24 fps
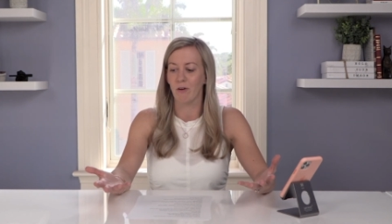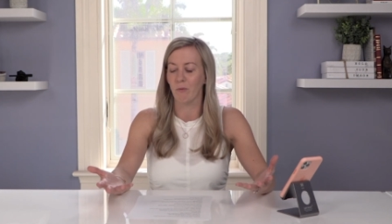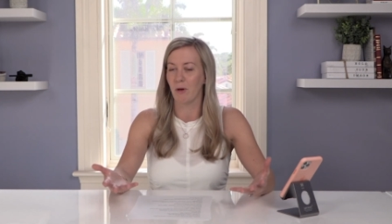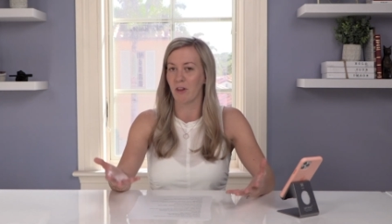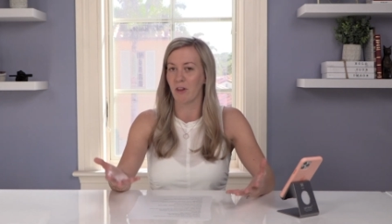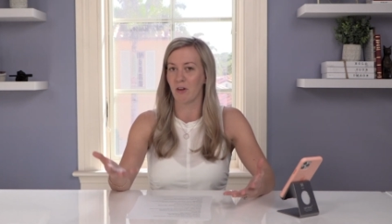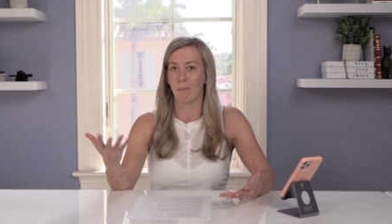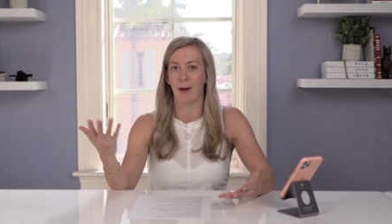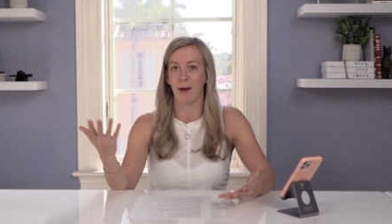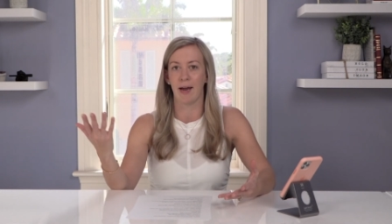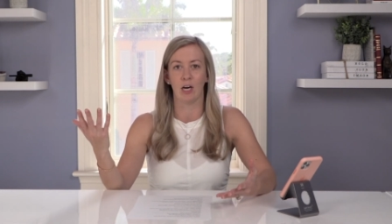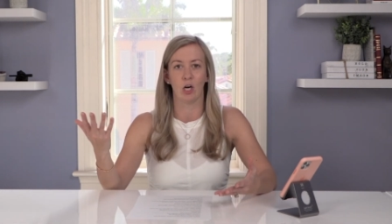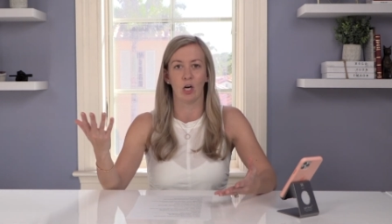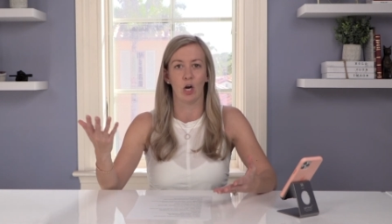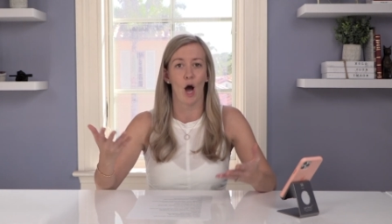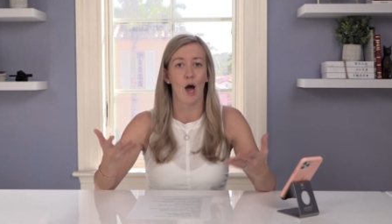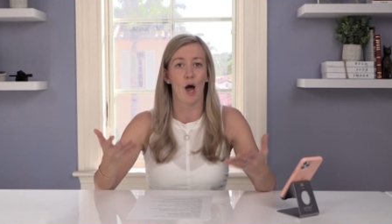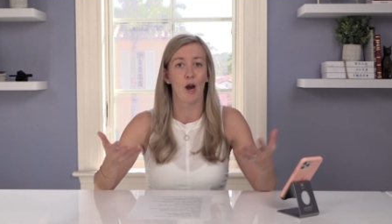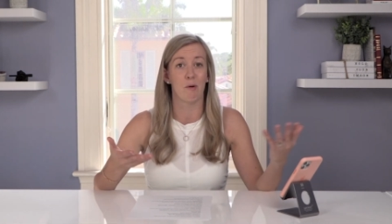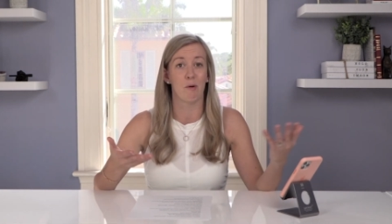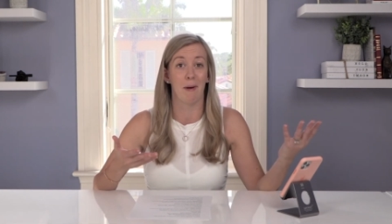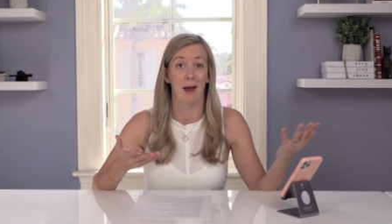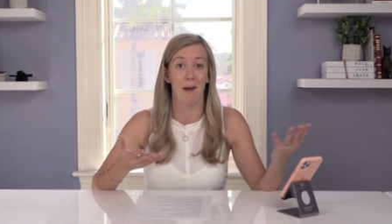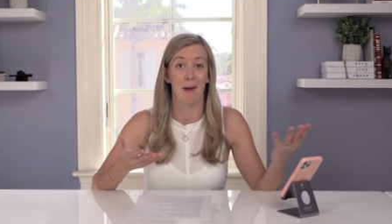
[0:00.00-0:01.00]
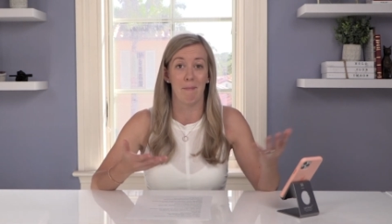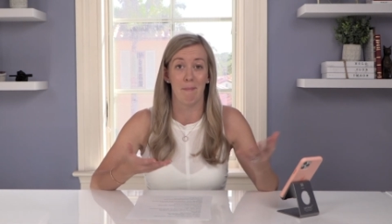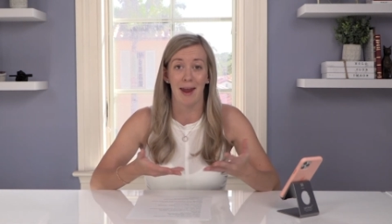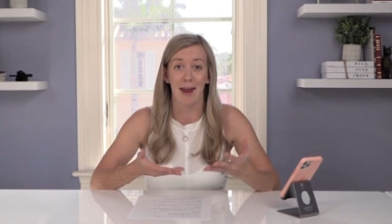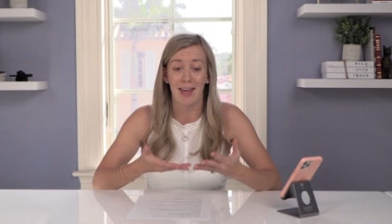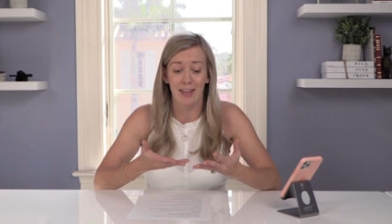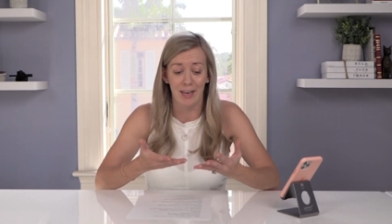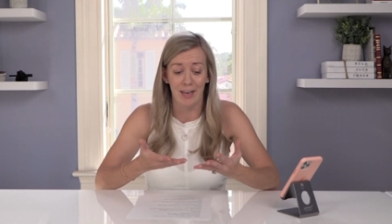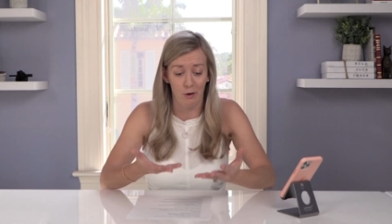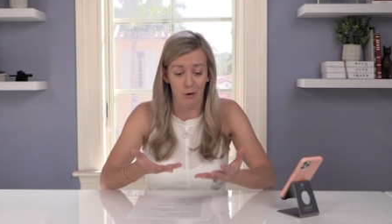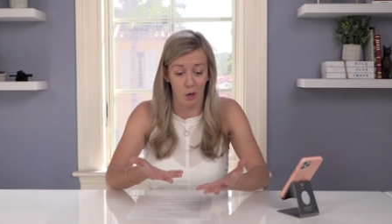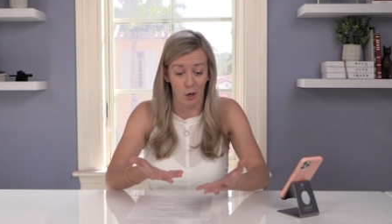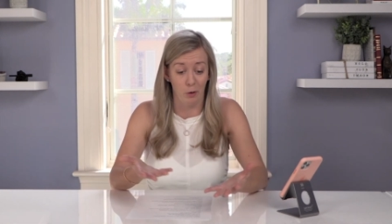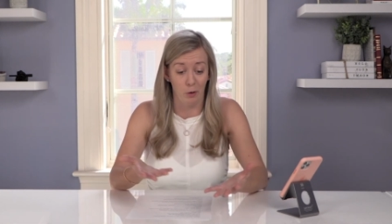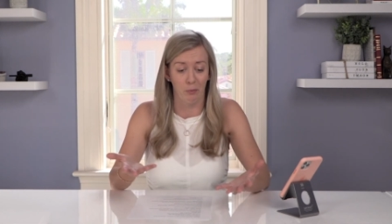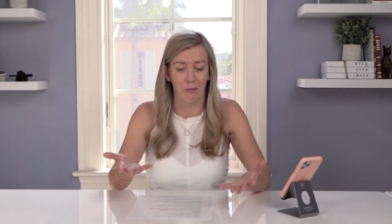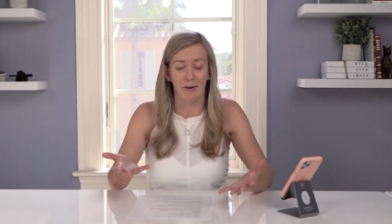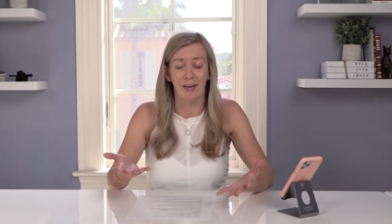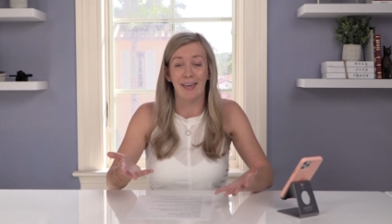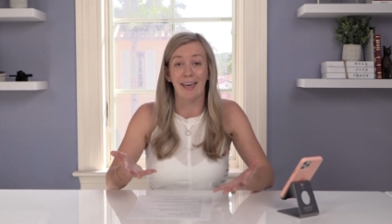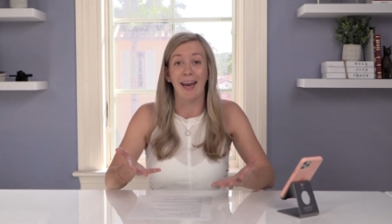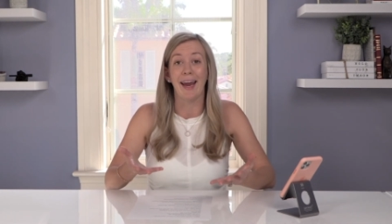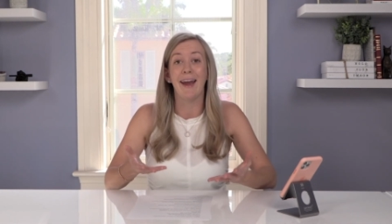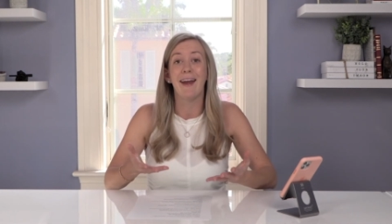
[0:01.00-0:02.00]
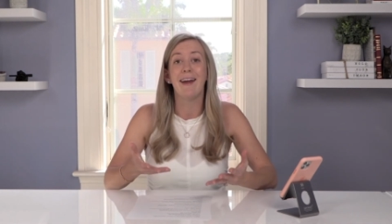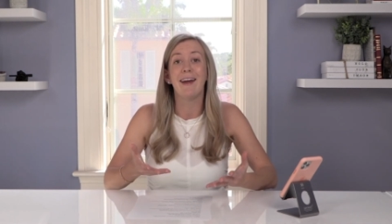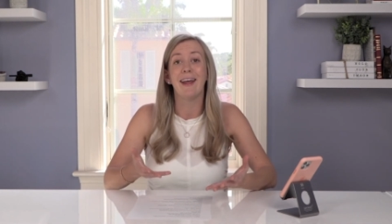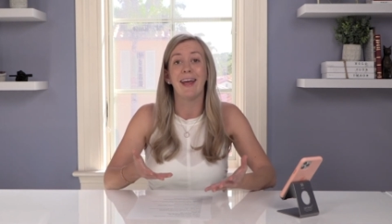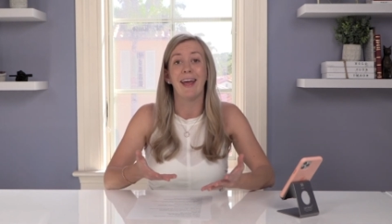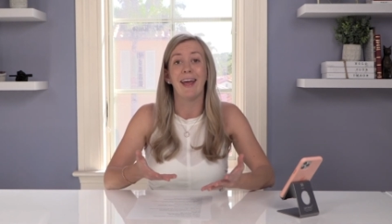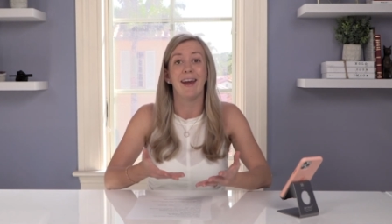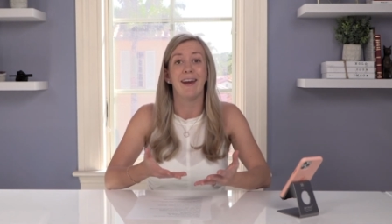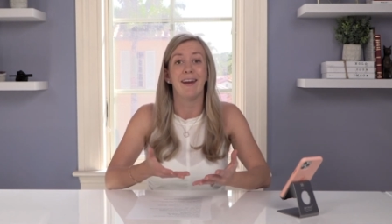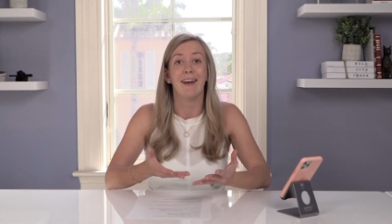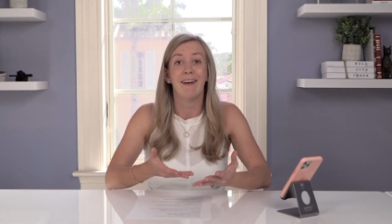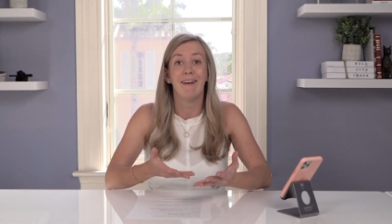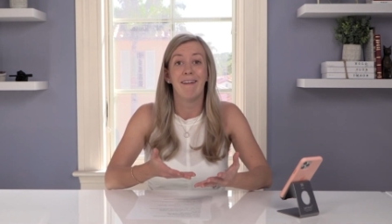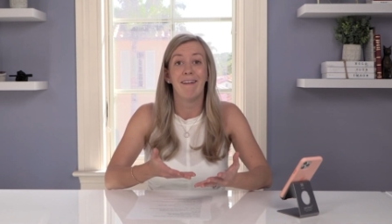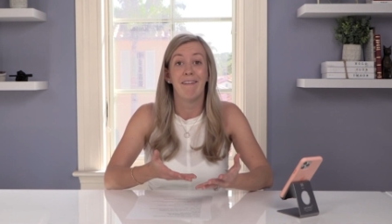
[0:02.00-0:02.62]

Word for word: whether by God or by man, they were created